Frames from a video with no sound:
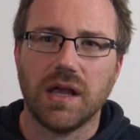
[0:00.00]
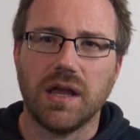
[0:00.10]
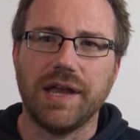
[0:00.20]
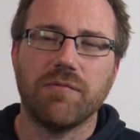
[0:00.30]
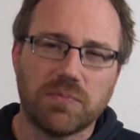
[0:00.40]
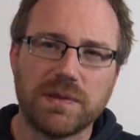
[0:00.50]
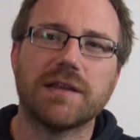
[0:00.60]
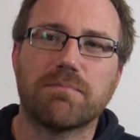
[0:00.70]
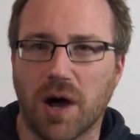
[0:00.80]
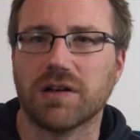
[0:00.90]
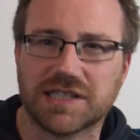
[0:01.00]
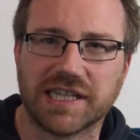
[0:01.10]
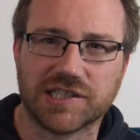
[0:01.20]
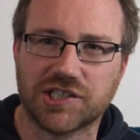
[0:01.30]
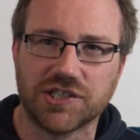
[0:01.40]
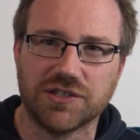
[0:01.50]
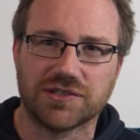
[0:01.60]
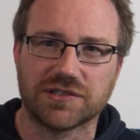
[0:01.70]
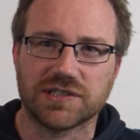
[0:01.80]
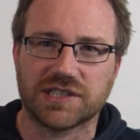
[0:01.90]
it would be the politics
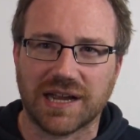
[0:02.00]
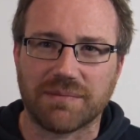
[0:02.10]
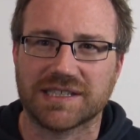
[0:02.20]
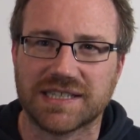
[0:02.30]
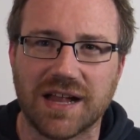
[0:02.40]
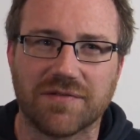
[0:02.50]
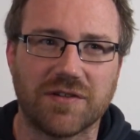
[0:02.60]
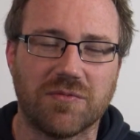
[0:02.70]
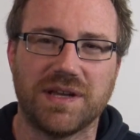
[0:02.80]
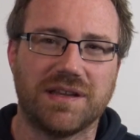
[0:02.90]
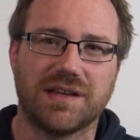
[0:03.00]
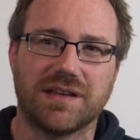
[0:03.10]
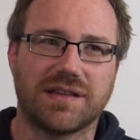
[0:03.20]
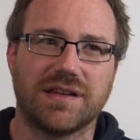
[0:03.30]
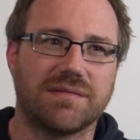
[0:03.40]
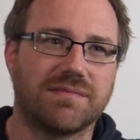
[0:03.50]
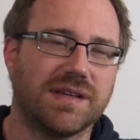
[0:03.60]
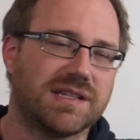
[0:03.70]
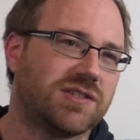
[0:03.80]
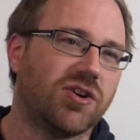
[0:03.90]
students like myself. It would be the
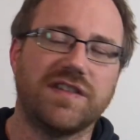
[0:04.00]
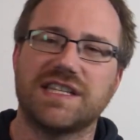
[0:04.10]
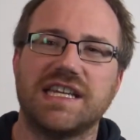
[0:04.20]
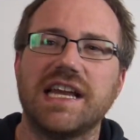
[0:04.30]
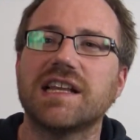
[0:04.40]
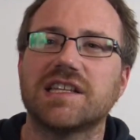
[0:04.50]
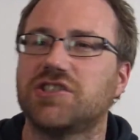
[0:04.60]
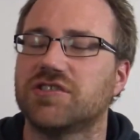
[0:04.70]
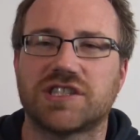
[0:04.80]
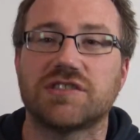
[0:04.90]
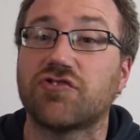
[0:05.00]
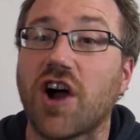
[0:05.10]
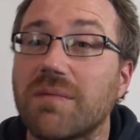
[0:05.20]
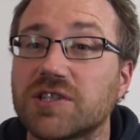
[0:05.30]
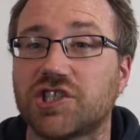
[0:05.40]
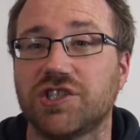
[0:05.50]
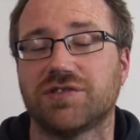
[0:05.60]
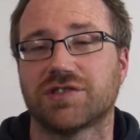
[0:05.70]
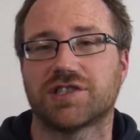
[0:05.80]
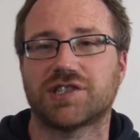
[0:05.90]
historians, the English students, the drama
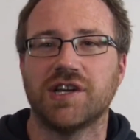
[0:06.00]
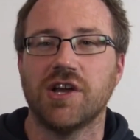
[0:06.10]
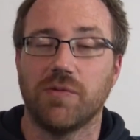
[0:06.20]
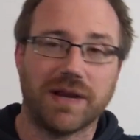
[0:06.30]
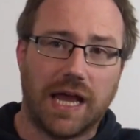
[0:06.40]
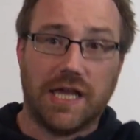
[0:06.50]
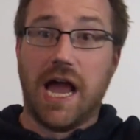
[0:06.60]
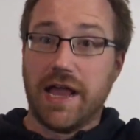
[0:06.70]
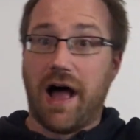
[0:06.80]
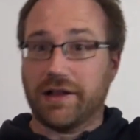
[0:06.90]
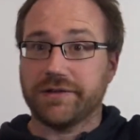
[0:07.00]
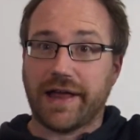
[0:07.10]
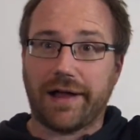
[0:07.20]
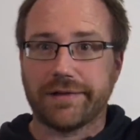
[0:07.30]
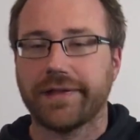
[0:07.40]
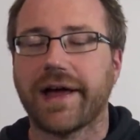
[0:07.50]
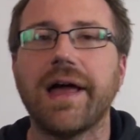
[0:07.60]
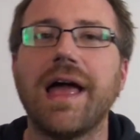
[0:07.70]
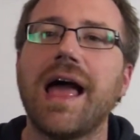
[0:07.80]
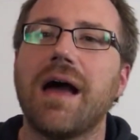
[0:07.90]
students who'd be like, yeah, I'll do that.
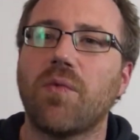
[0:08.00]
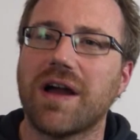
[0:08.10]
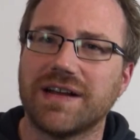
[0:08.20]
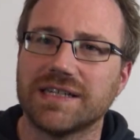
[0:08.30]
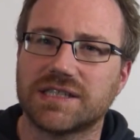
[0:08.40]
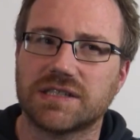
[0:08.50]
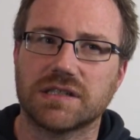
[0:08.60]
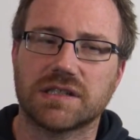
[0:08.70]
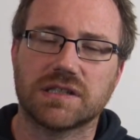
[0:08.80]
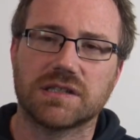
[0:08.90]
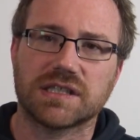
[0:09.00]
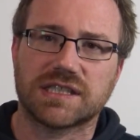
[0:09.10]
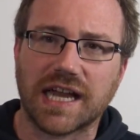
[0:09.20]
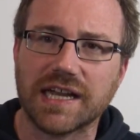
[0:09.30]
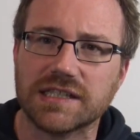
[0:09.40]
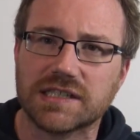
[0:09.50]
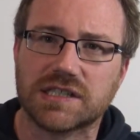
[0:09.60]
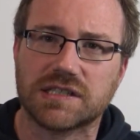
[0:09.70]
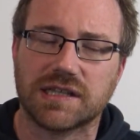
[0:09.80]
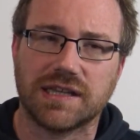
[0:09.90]
Whereas the
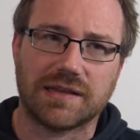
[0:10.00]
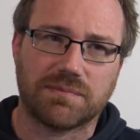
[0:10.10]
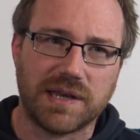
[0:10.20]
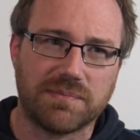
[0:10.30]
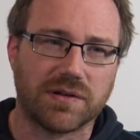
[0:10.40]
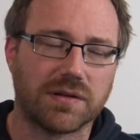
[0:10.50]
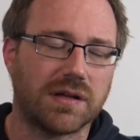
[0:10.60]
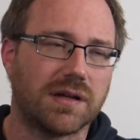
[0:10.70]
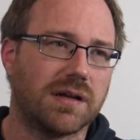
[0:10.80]
science-led people,